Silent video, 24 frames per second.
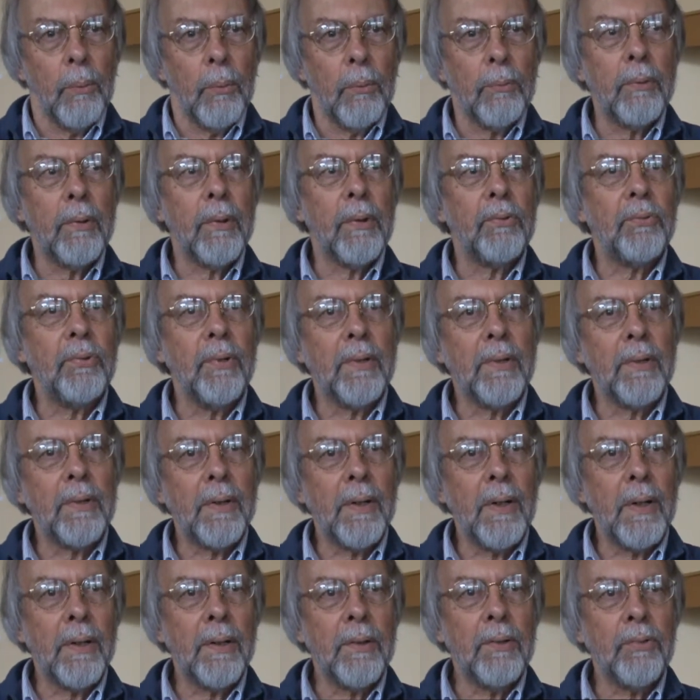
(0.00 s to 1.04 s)
Well, Riddle Center
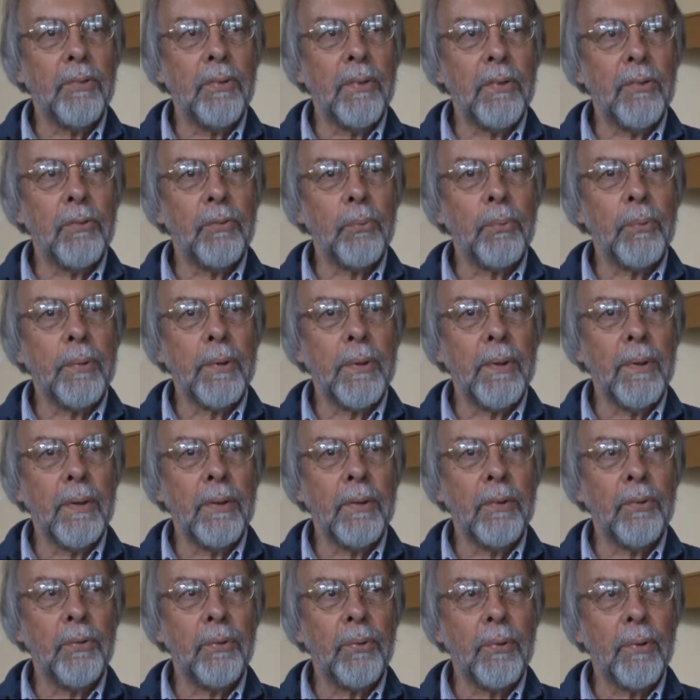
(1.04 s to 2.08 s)
College is
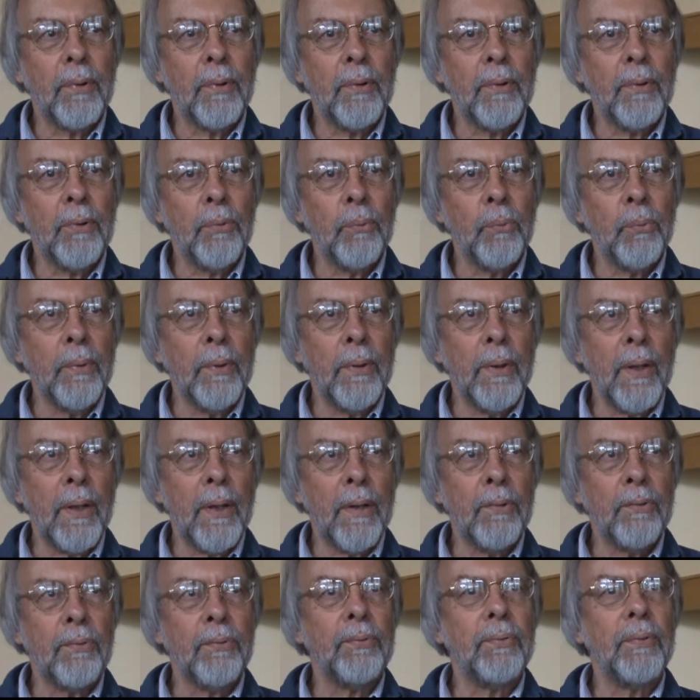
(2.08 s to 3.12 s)
working toward, we
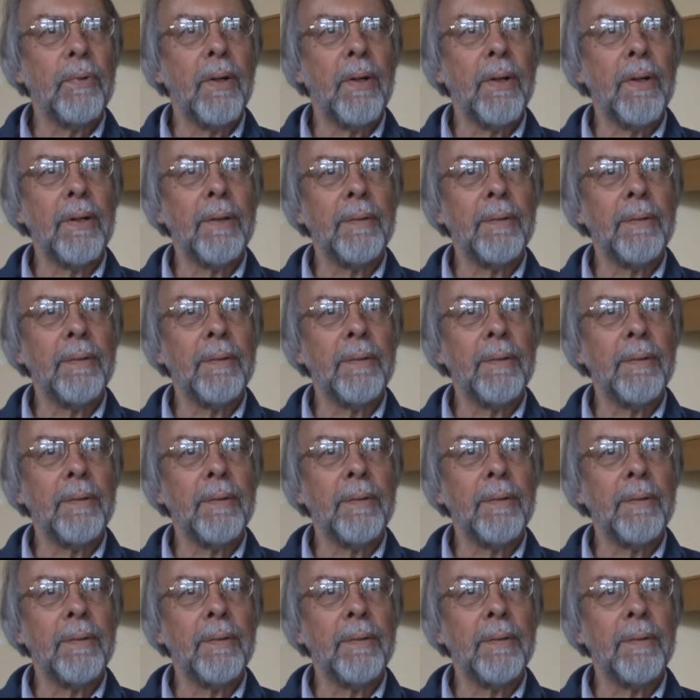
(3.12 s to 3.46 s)
have,